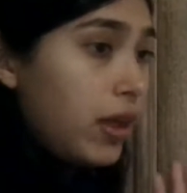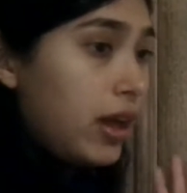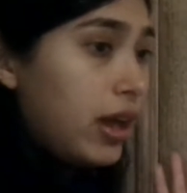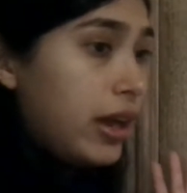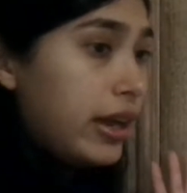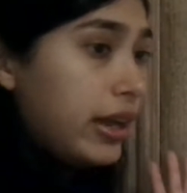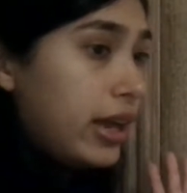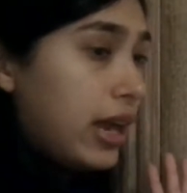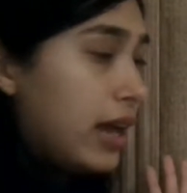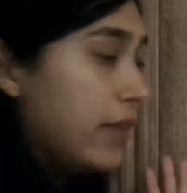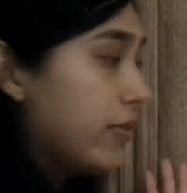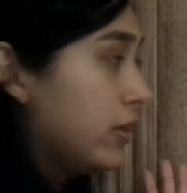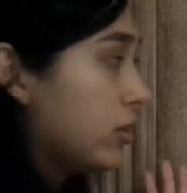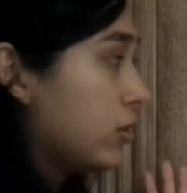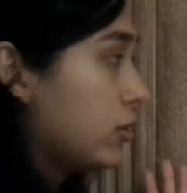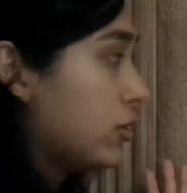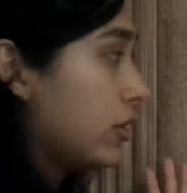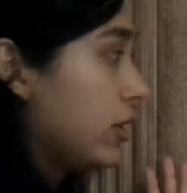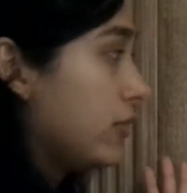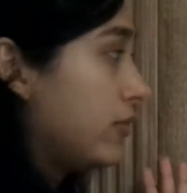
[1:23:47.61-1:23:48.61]
I haven't
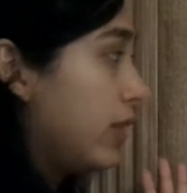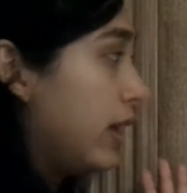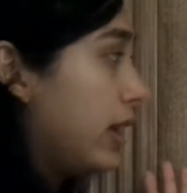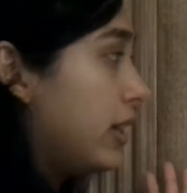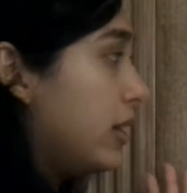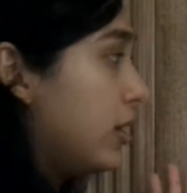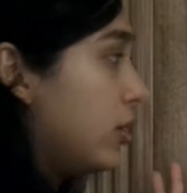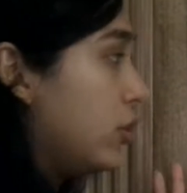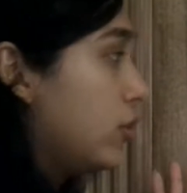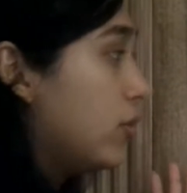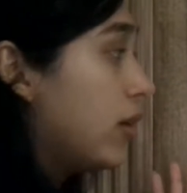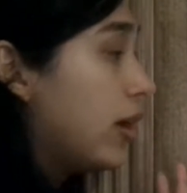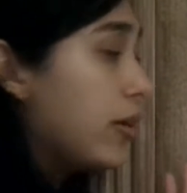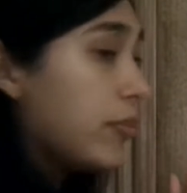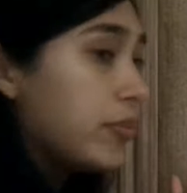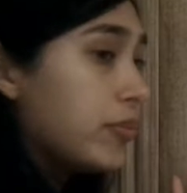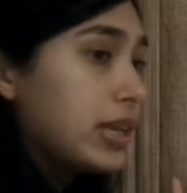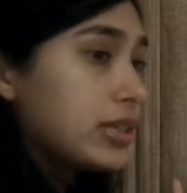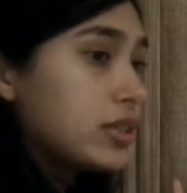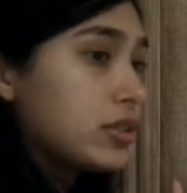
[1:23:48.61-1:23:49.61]
heard of any new
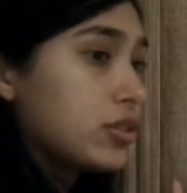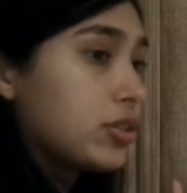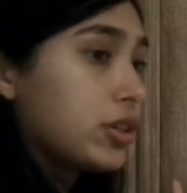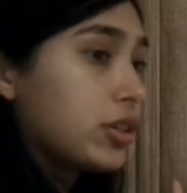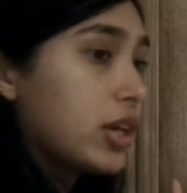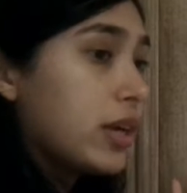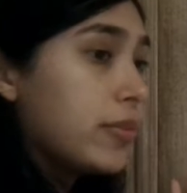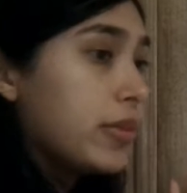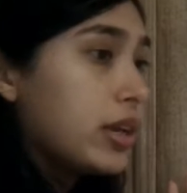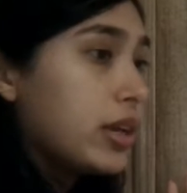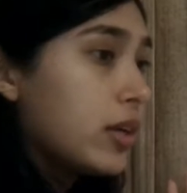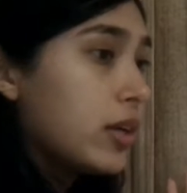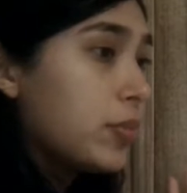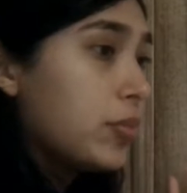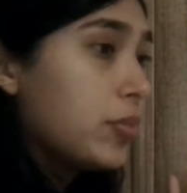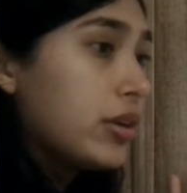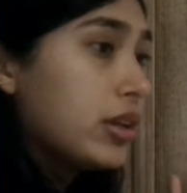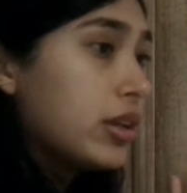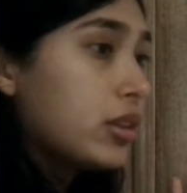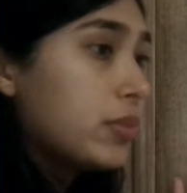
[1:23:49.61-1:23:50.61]
updates that they're coming up
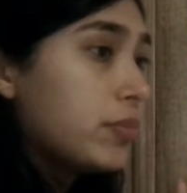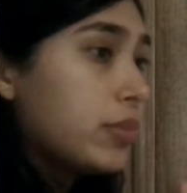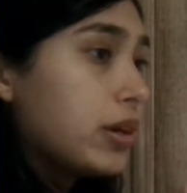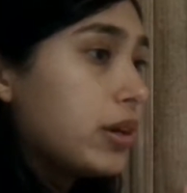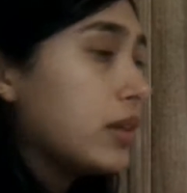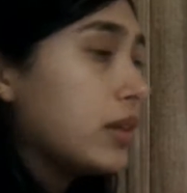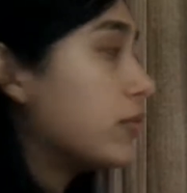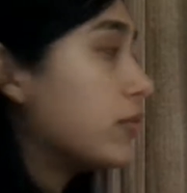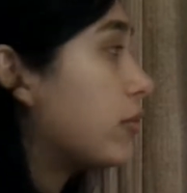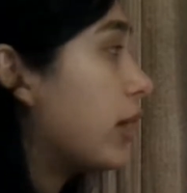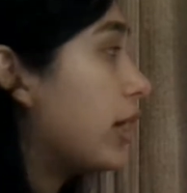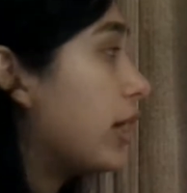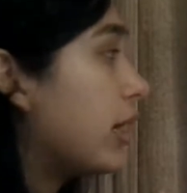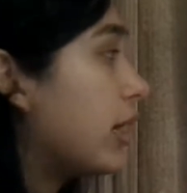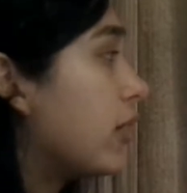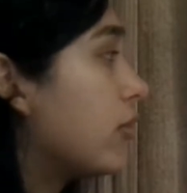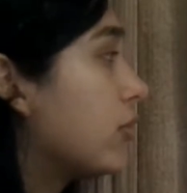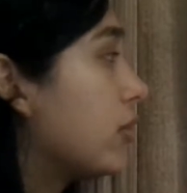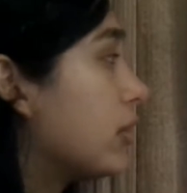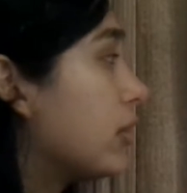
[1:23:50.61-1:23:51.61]
with, but right
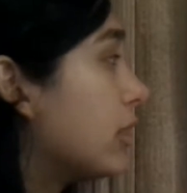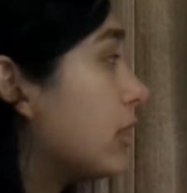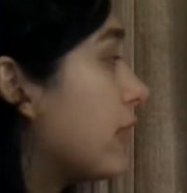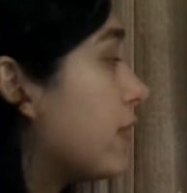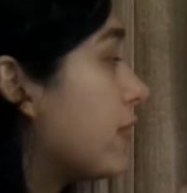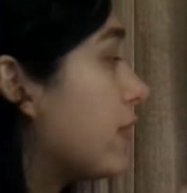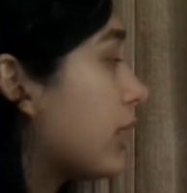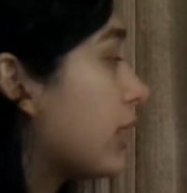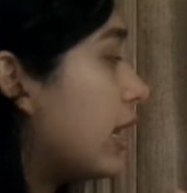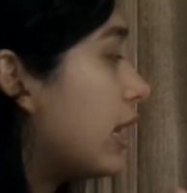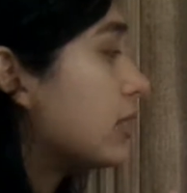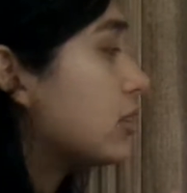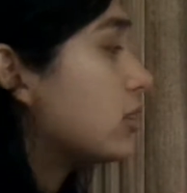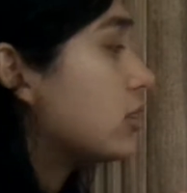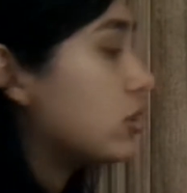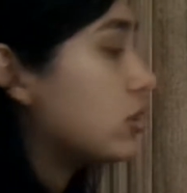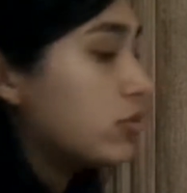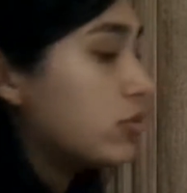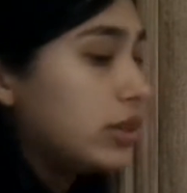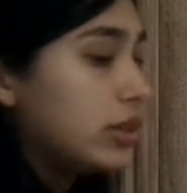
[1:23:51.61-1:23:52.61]
now, if the class
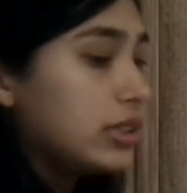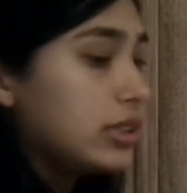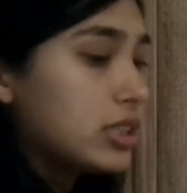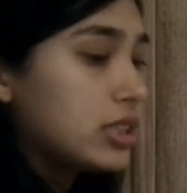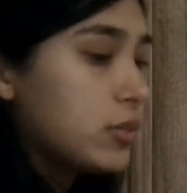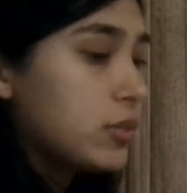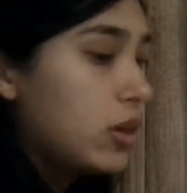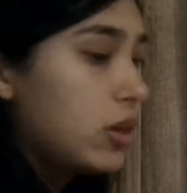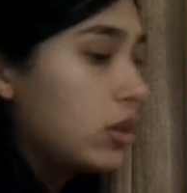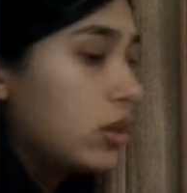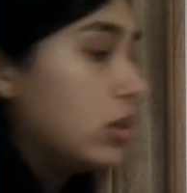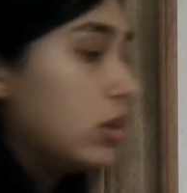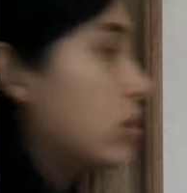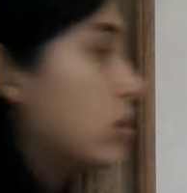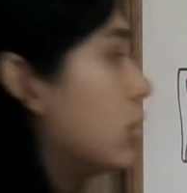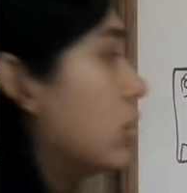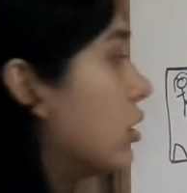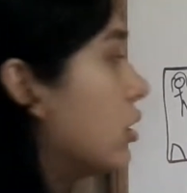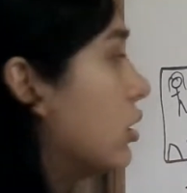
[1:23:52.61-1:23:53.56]
is really small,